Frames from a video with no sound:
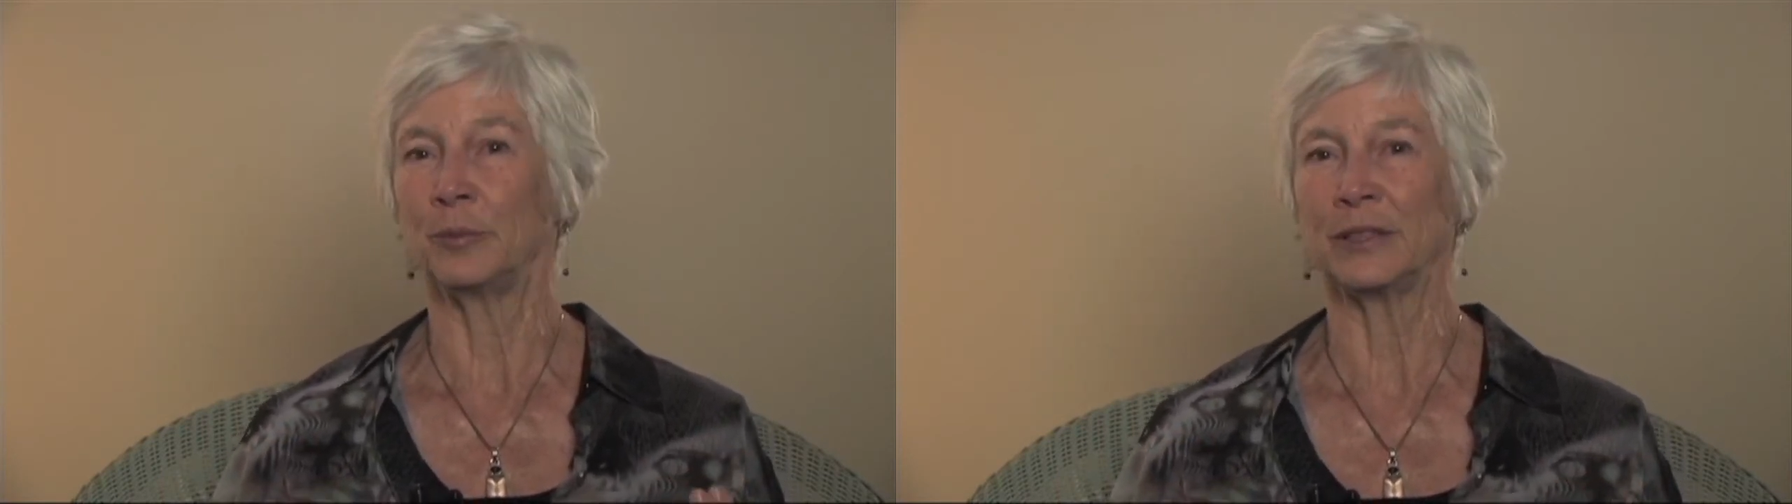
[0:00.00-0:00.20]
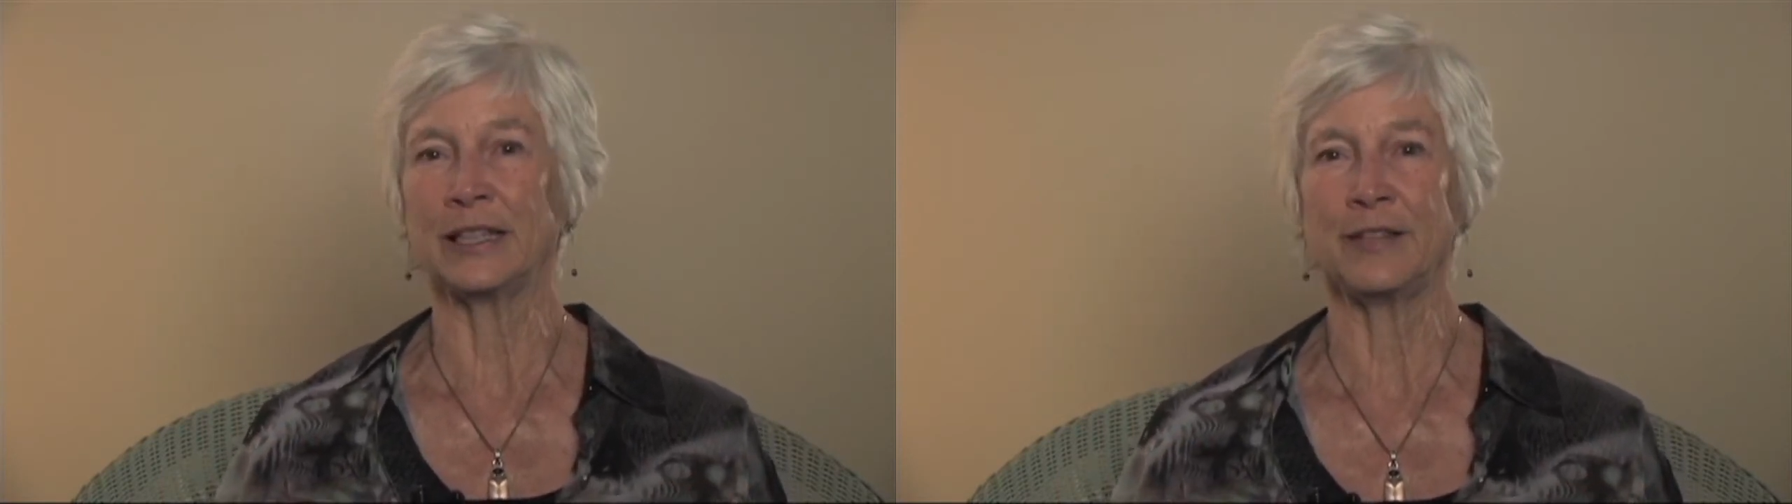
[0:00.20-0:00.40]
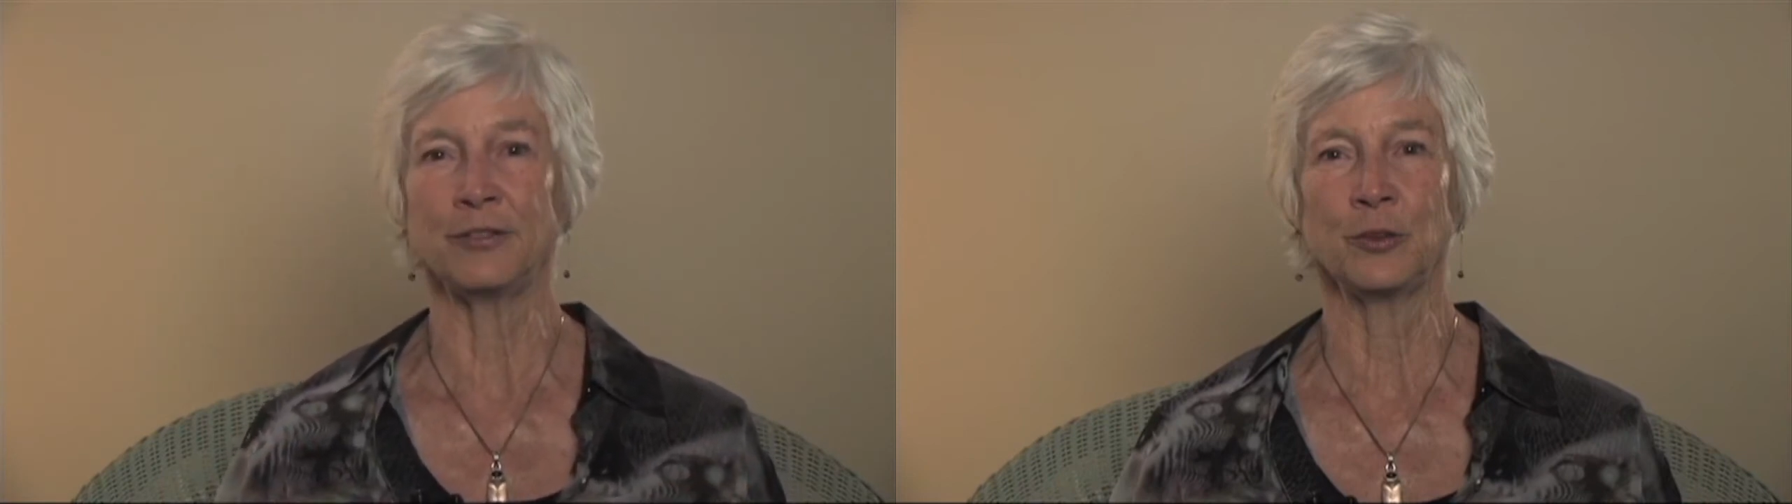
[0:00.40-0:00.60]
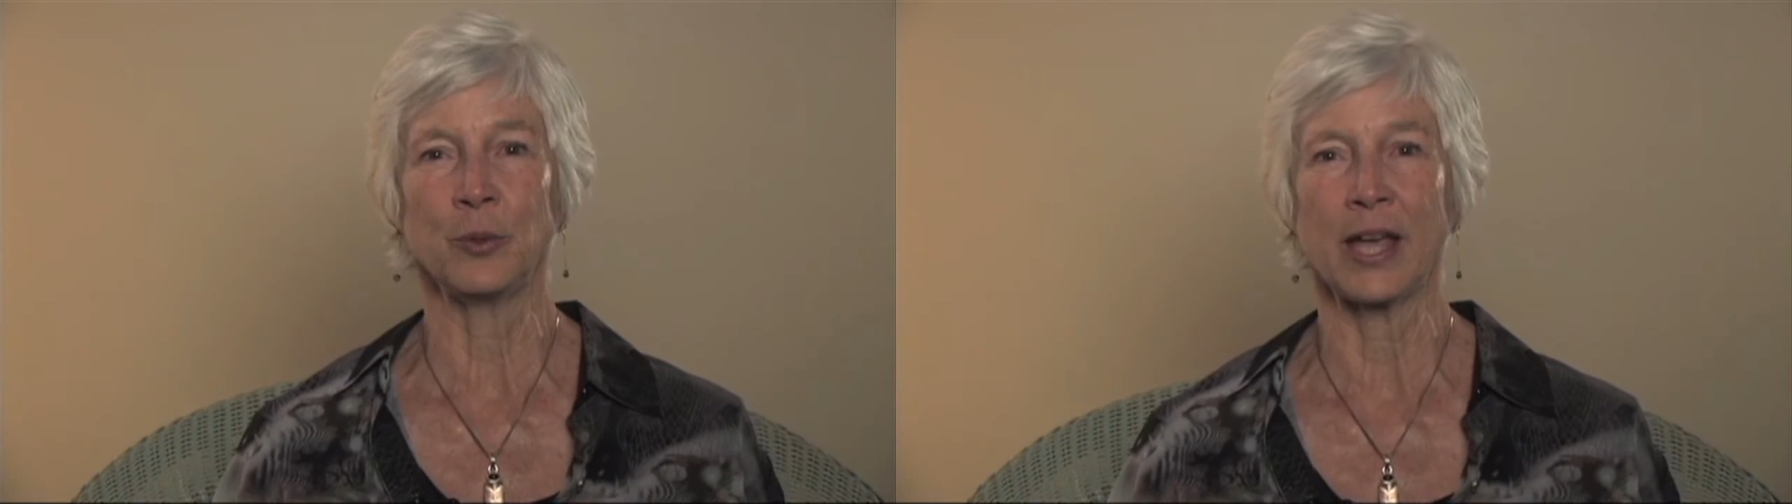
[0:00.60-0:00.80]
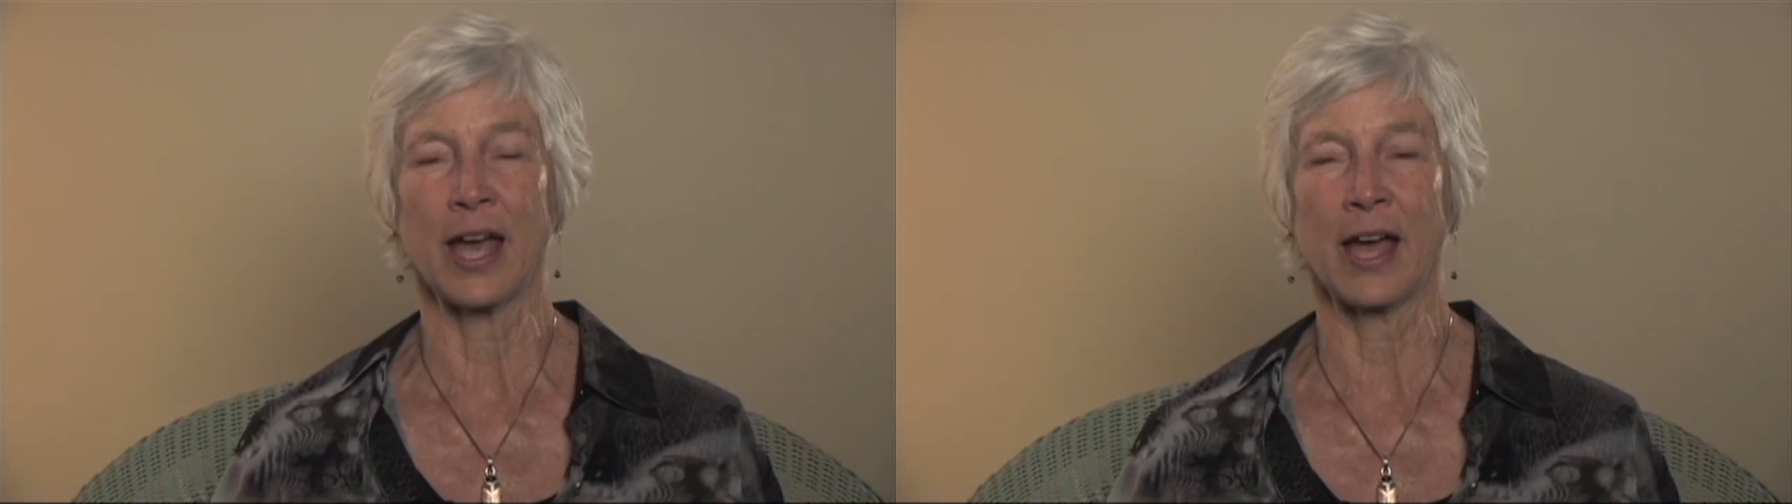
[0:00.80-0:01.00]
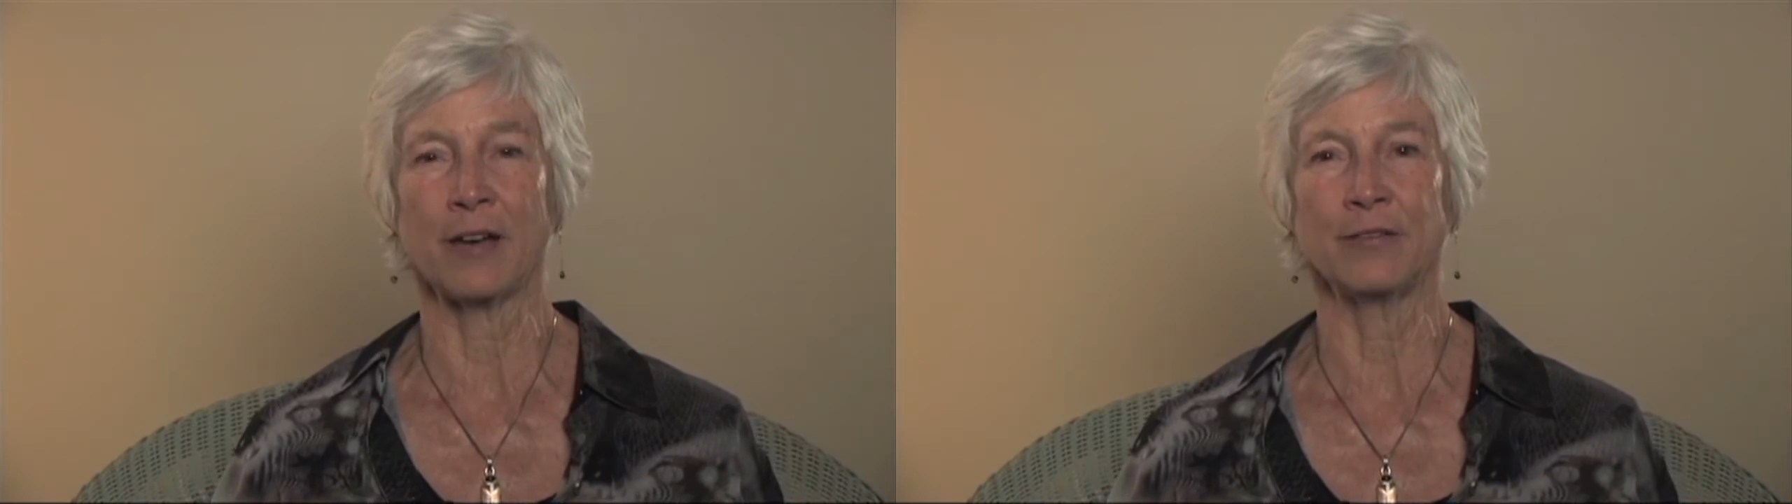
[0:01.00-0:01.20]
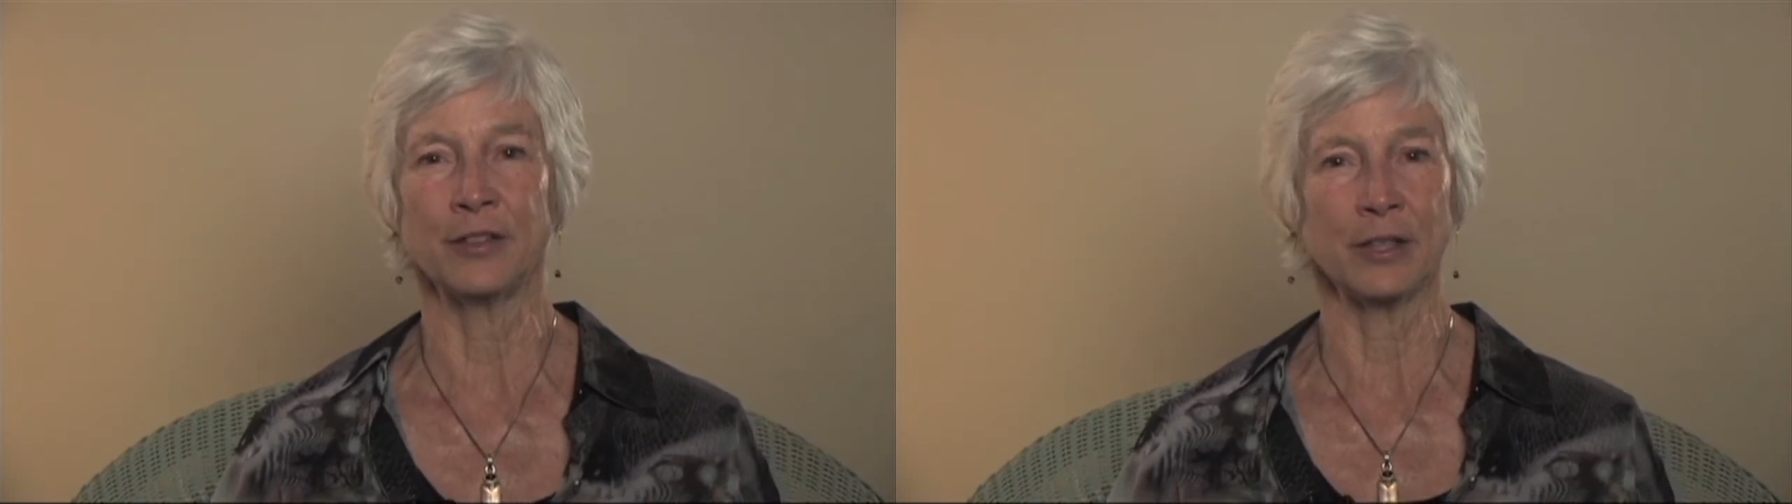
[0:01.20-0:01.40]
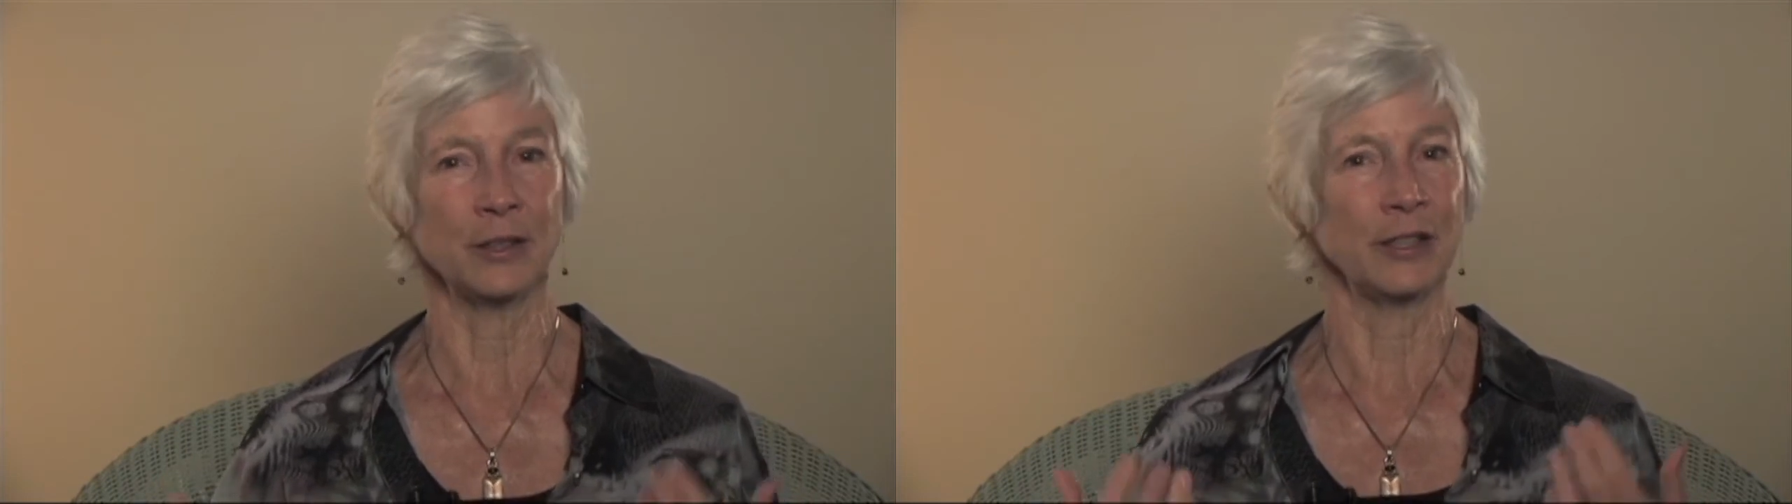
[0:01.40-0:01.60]
beliefs we have
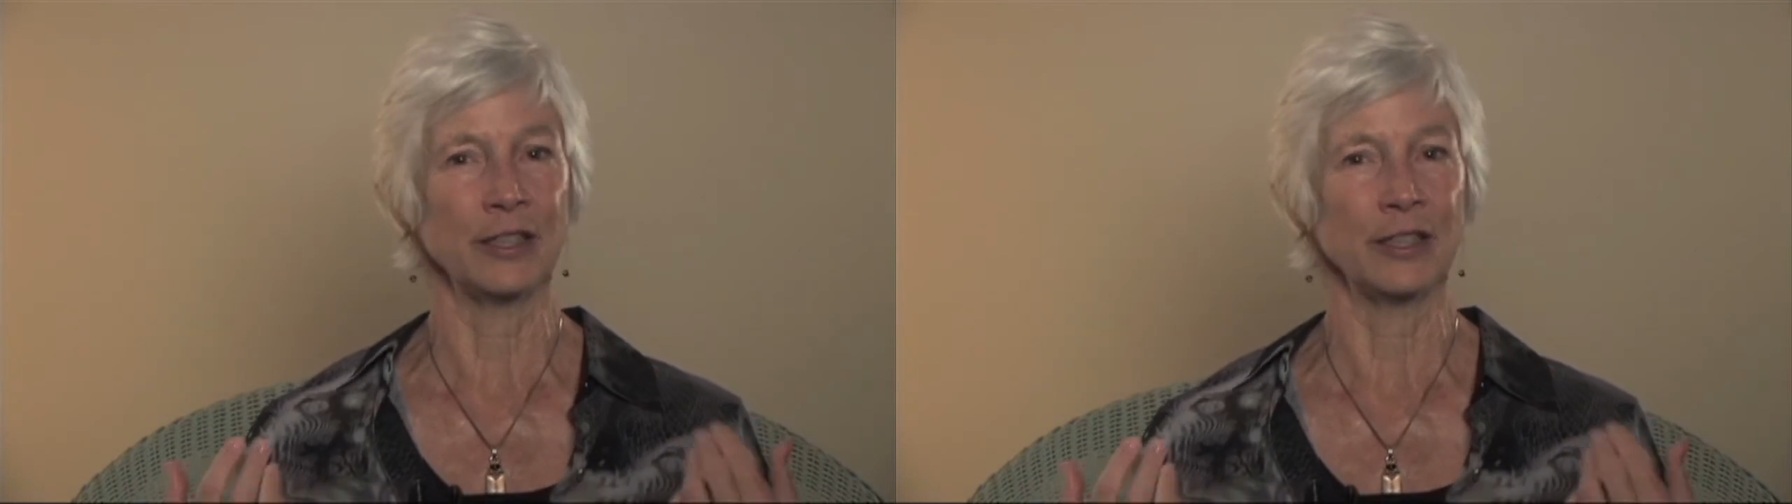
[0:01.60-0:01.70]
and the